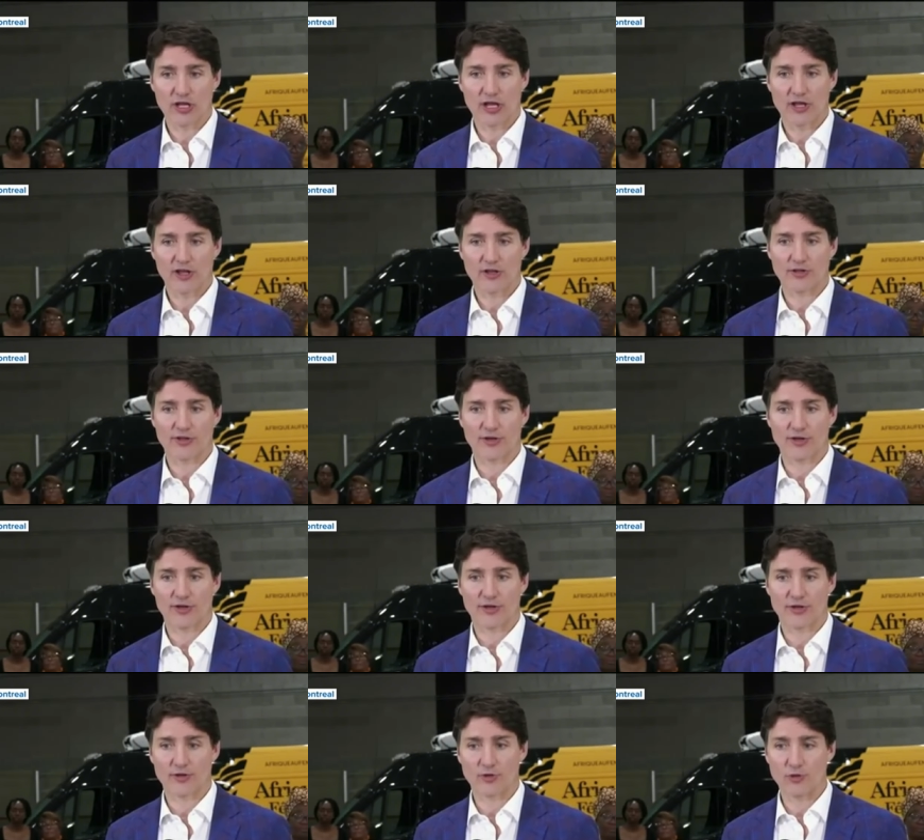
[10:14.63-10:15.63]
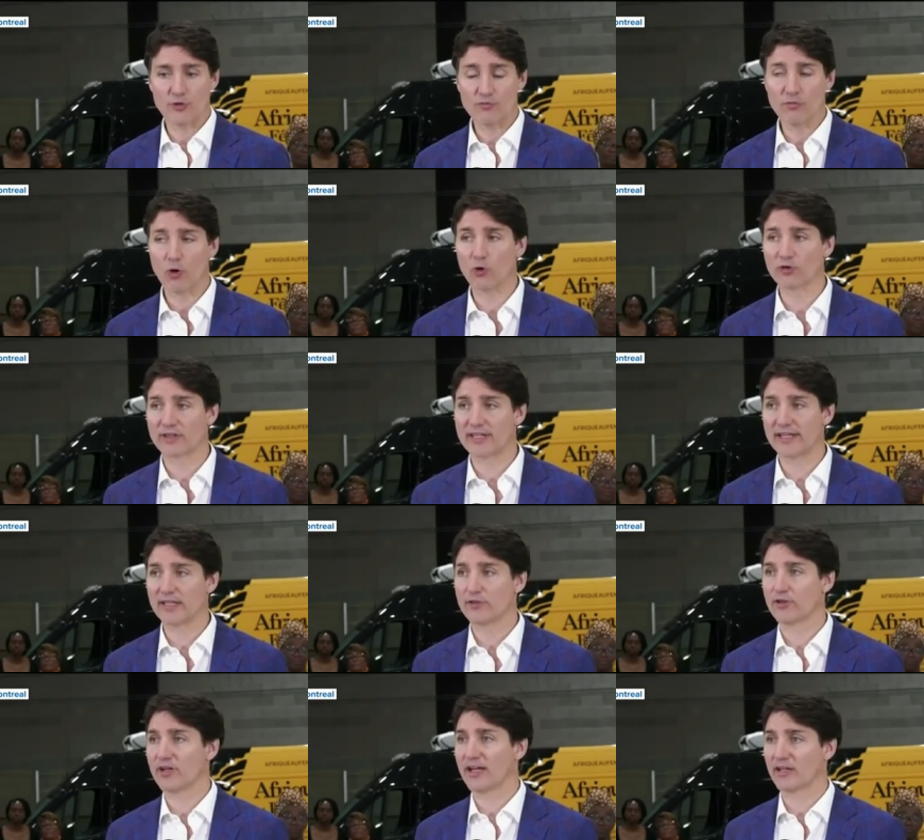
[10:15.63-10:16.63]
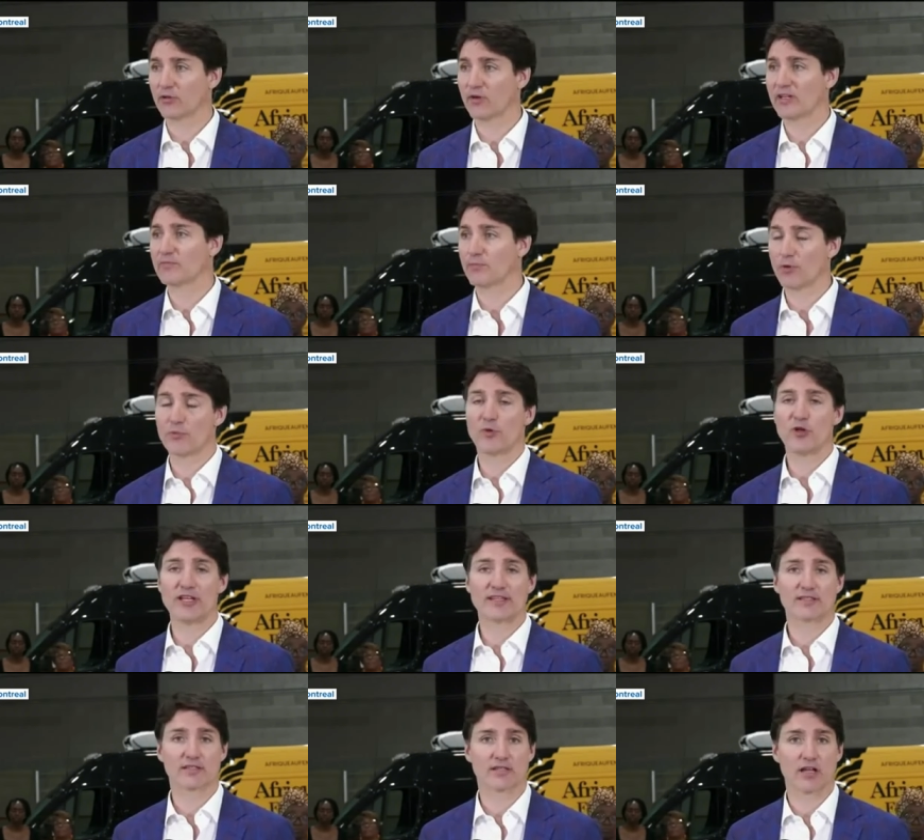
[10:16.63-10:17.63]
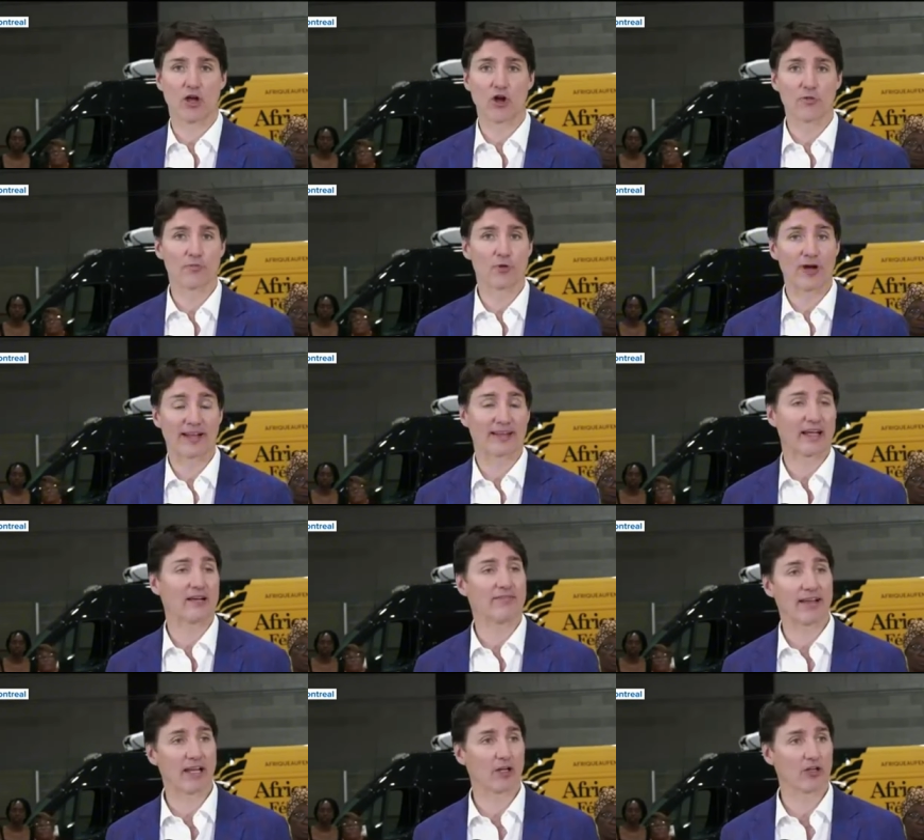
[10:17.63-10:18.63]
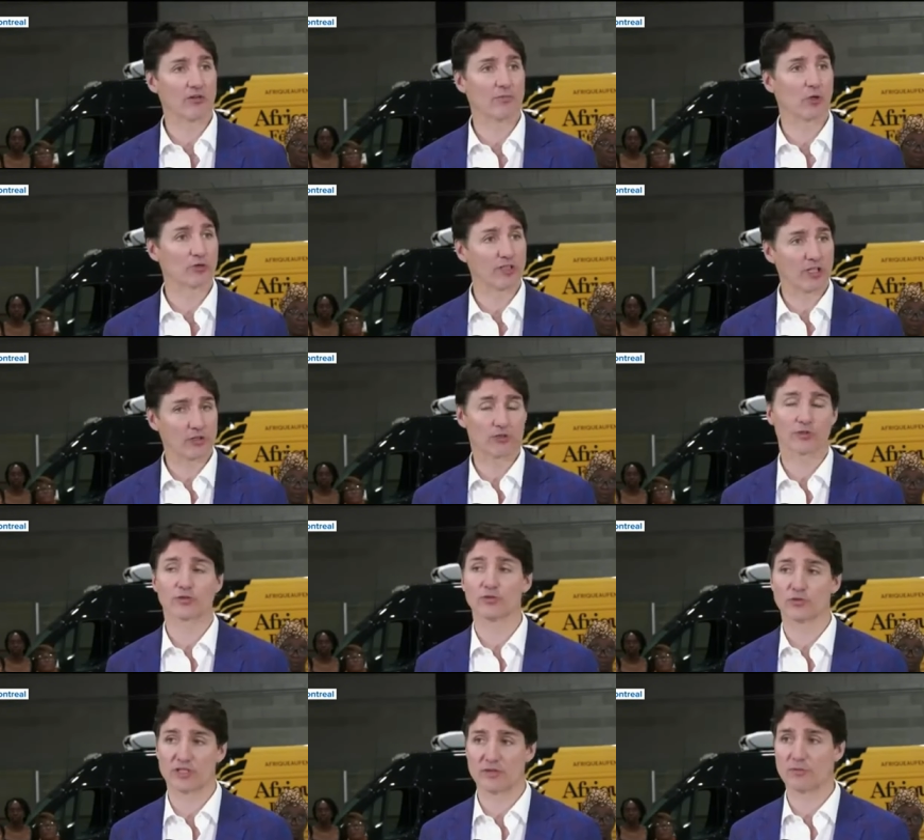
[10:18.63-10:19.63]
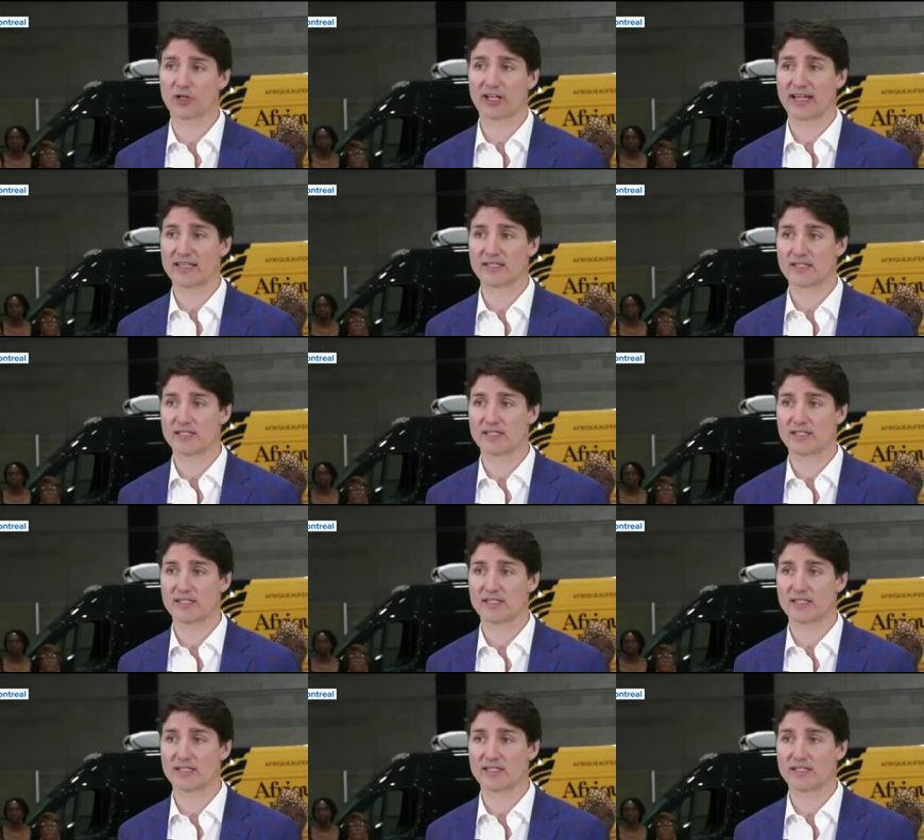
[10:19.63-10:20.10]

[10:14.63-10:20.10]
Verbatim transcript: Euh, Answer? I do think that we're seeing a rise in